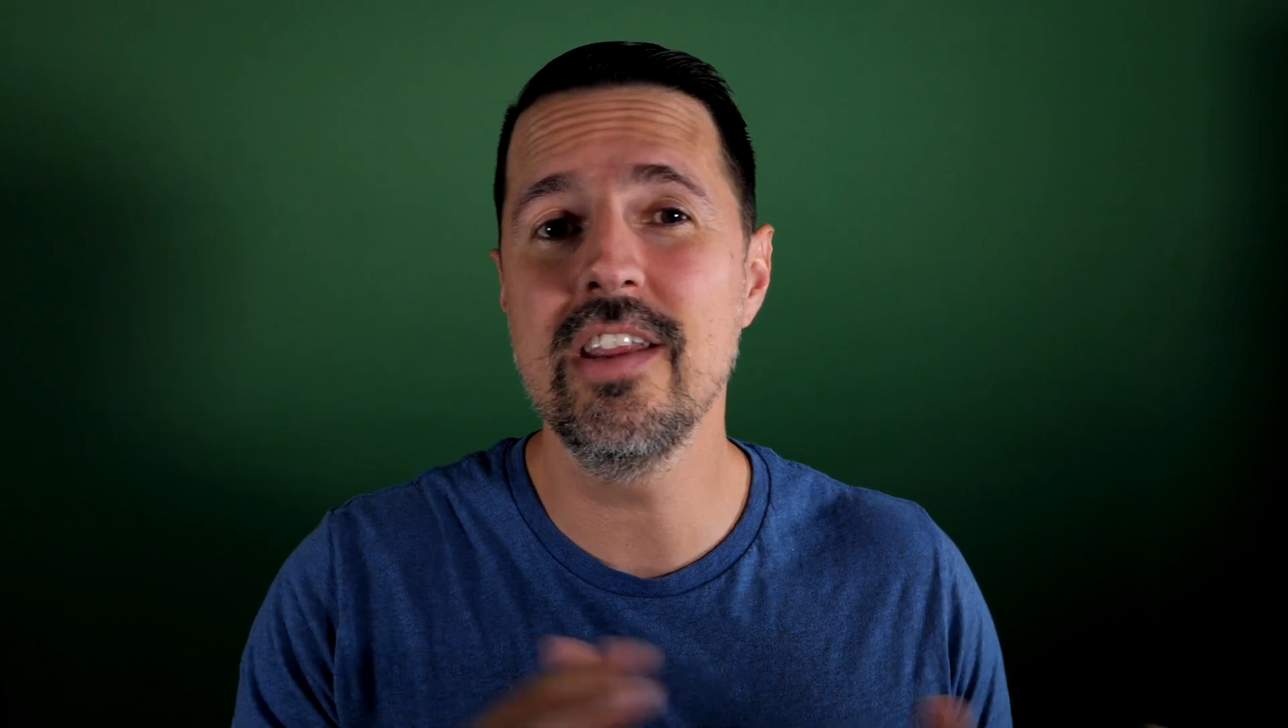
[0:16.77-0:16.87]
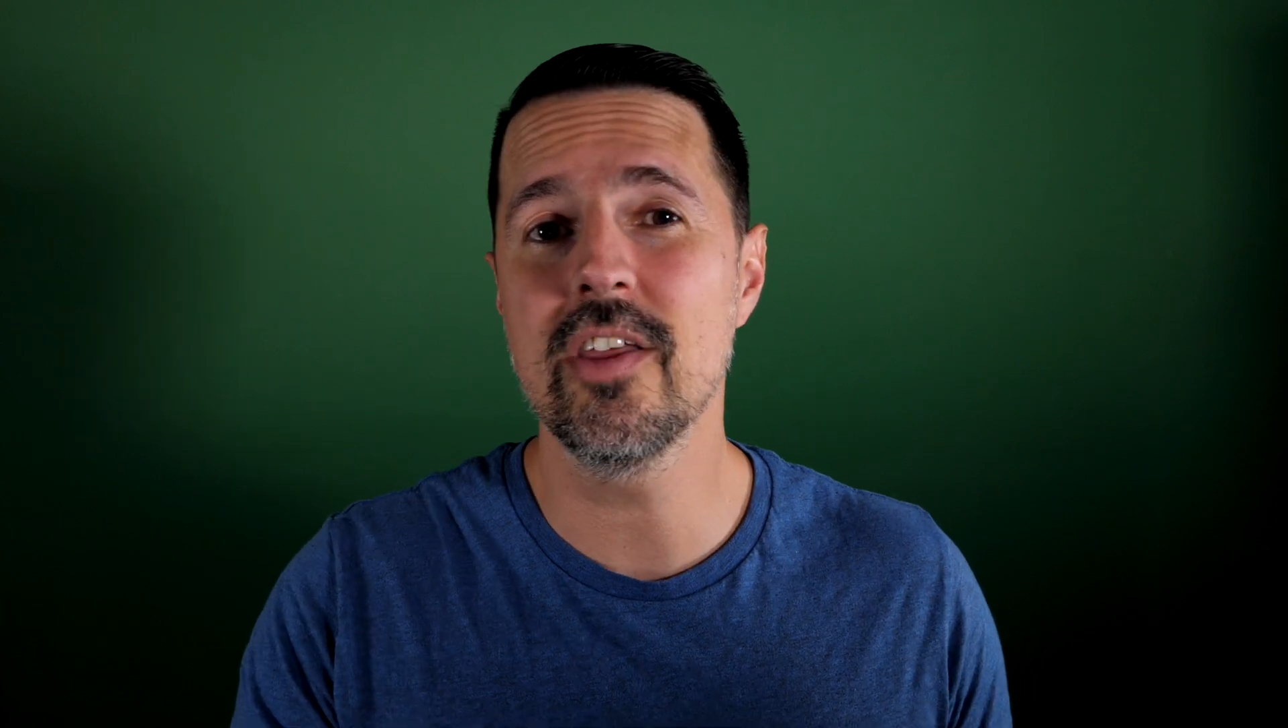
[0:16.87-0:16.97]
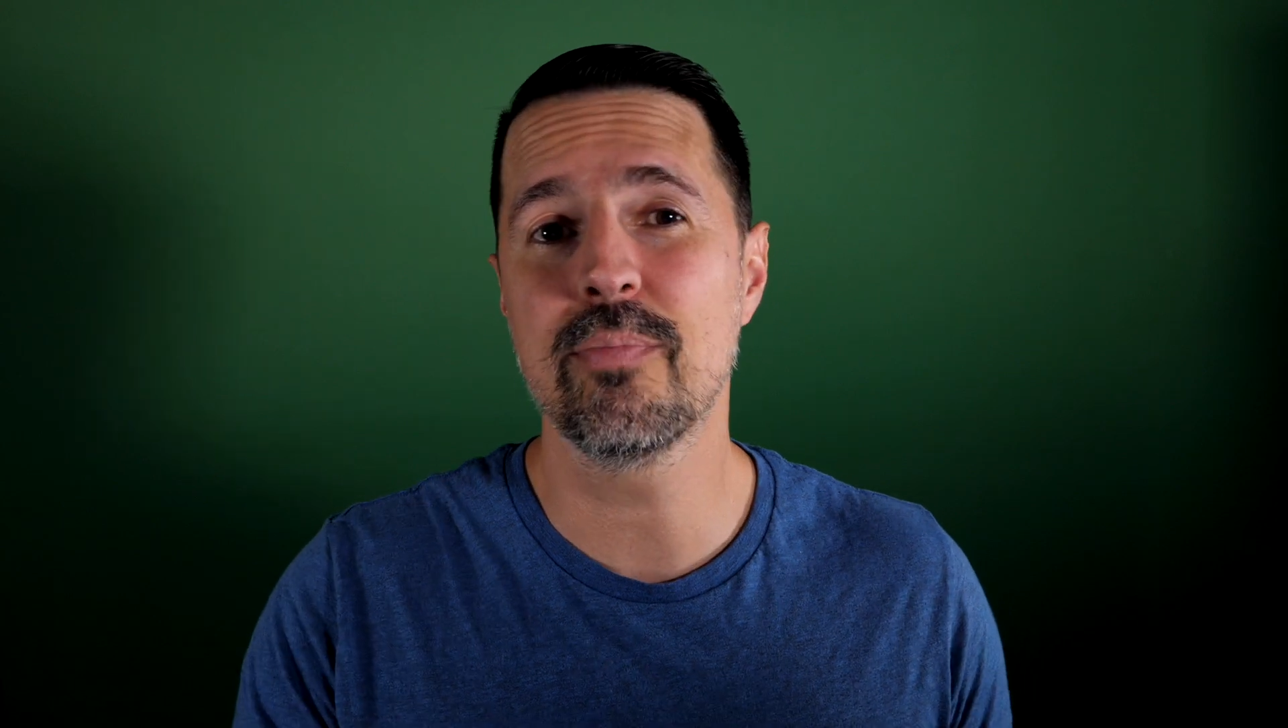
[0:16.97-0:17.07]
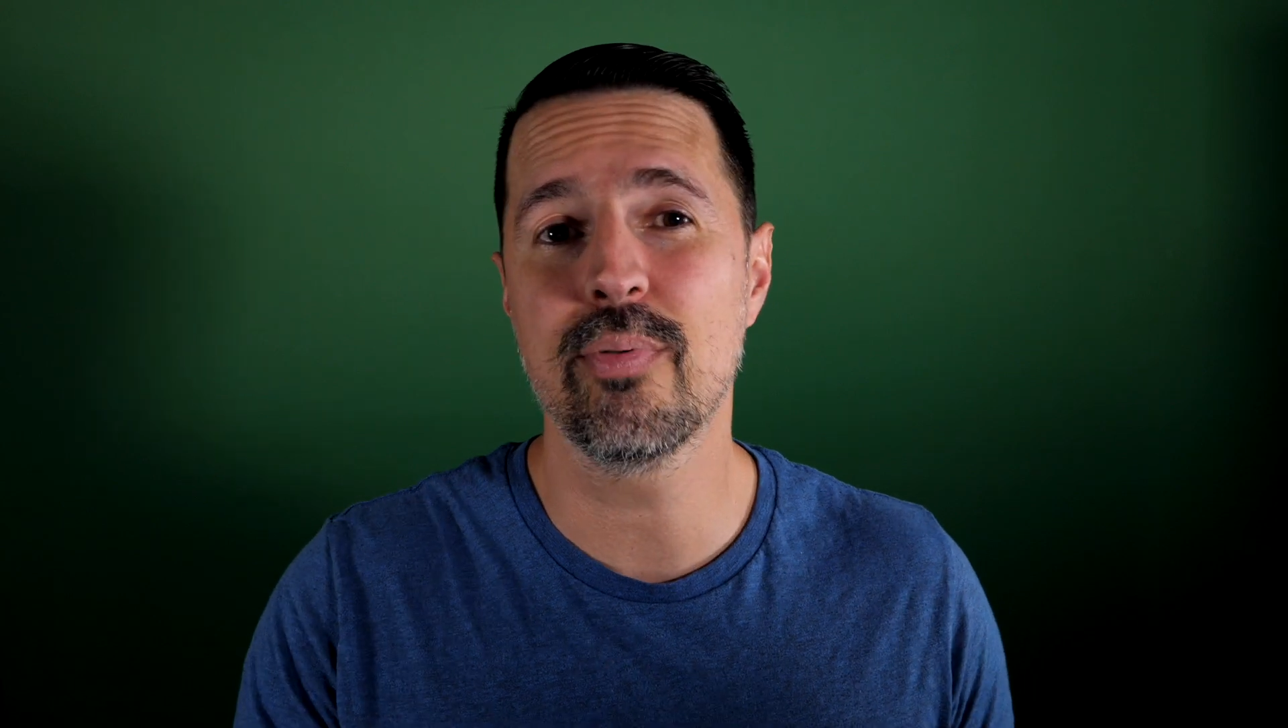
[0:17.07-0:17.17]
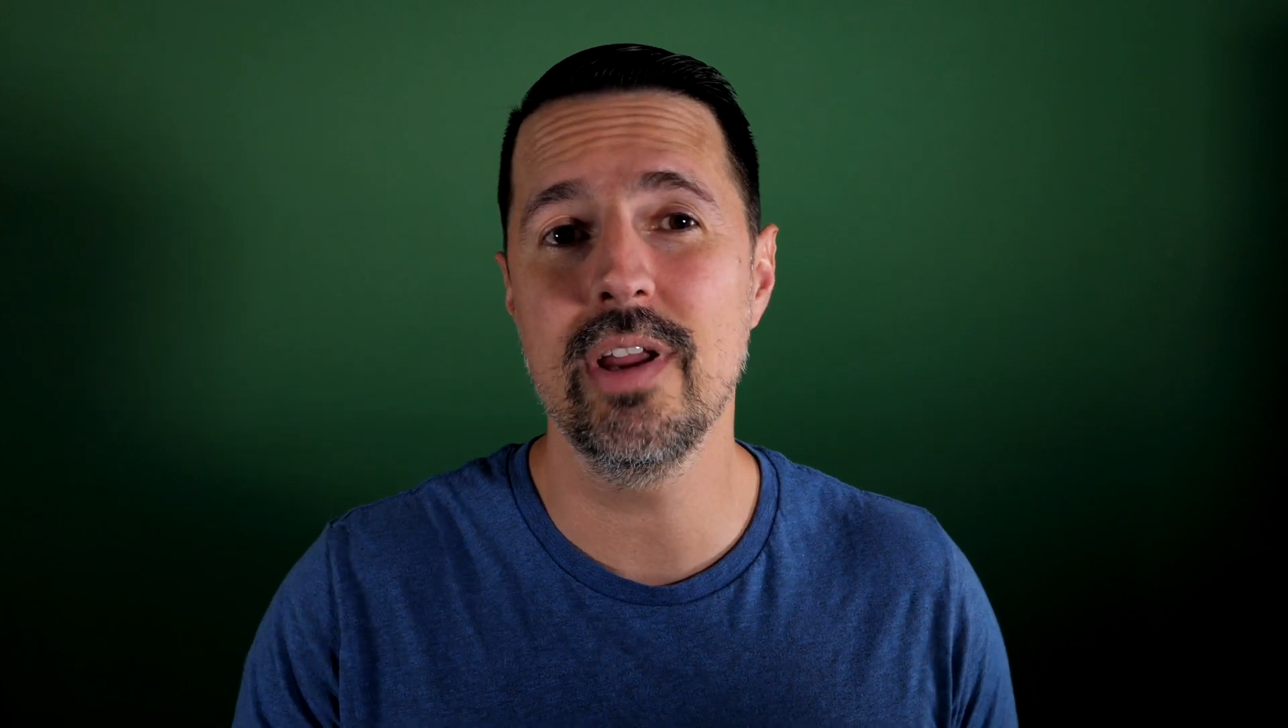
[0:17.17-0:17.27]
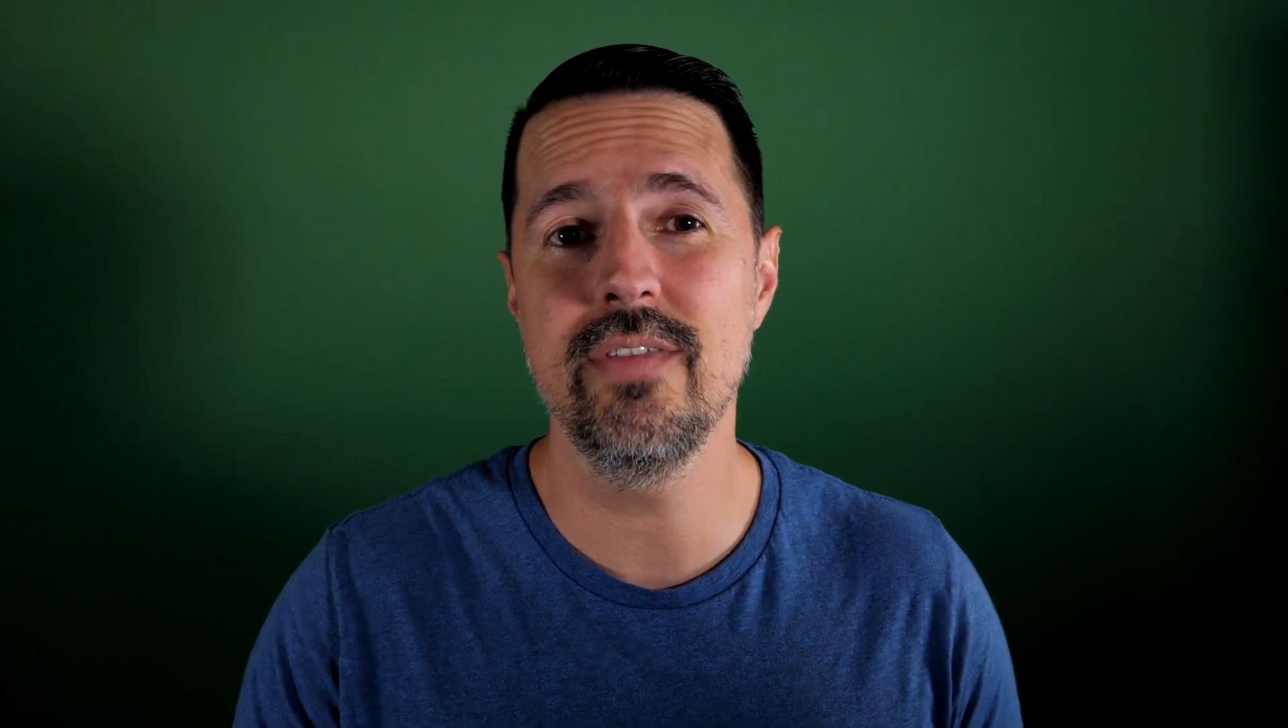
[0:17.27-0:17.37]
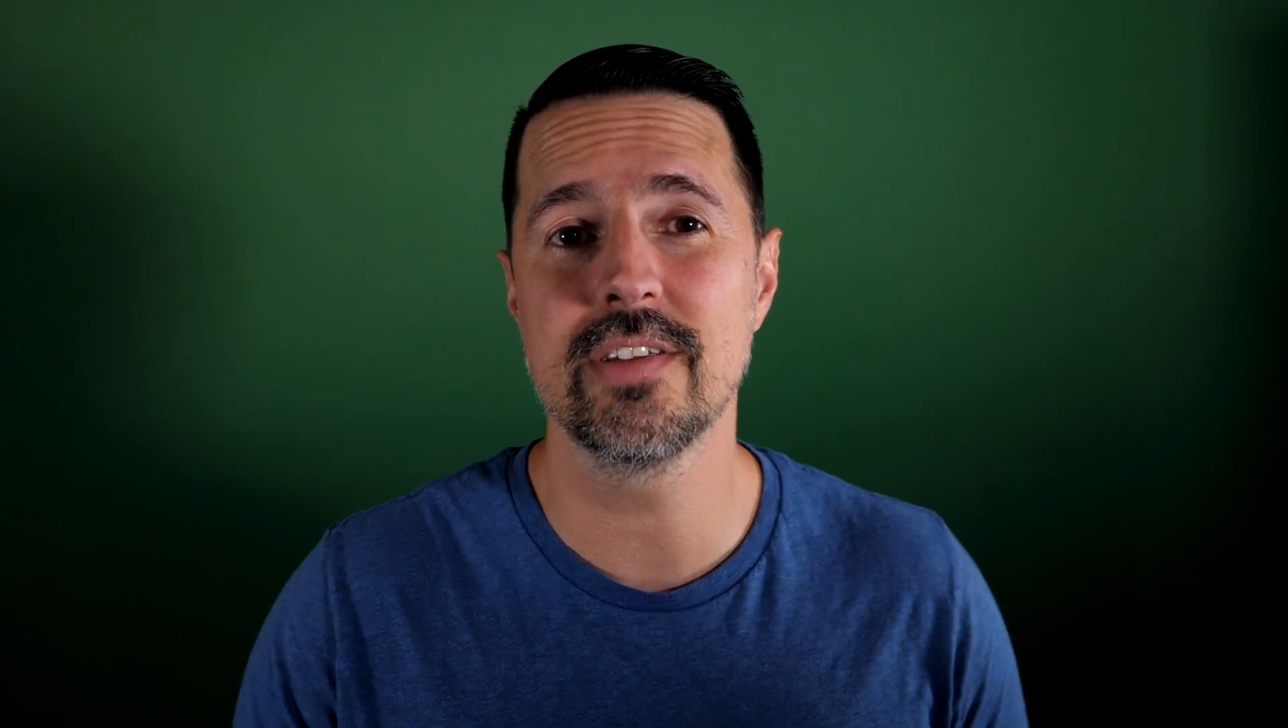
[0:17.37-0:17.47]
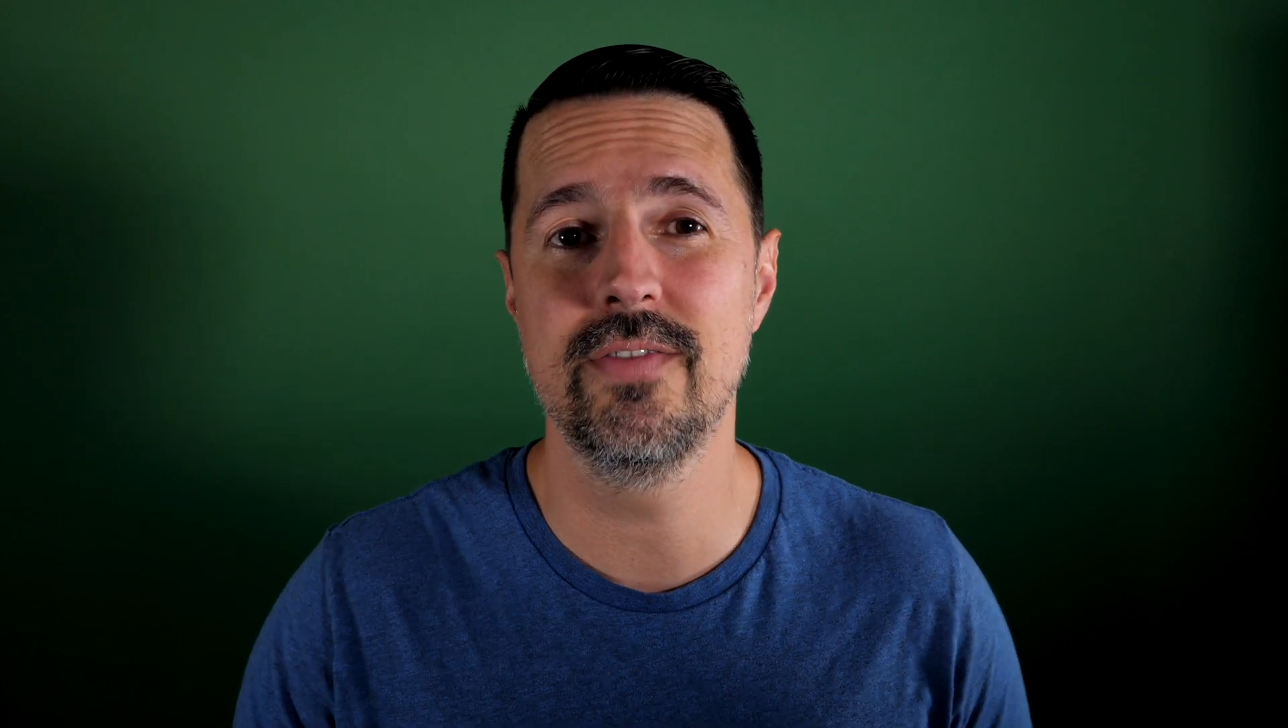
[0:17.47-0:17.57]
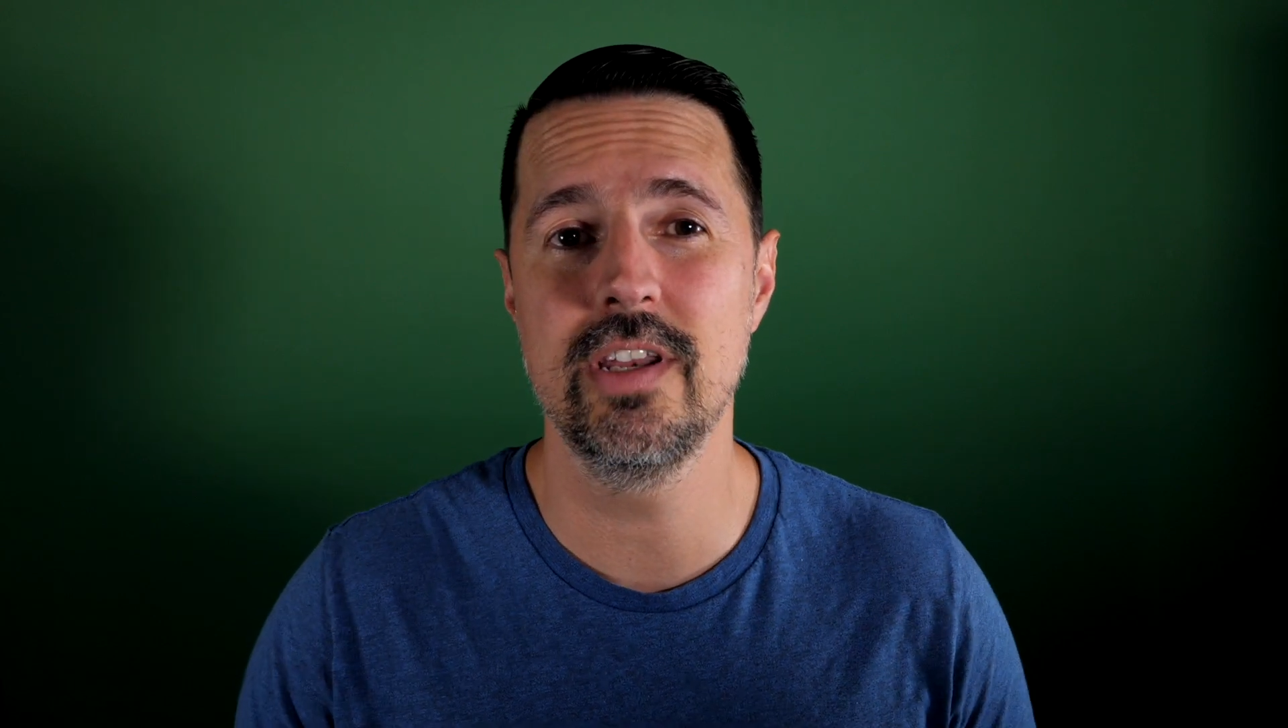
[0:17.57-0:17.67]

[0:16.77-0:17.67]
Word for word: of the previous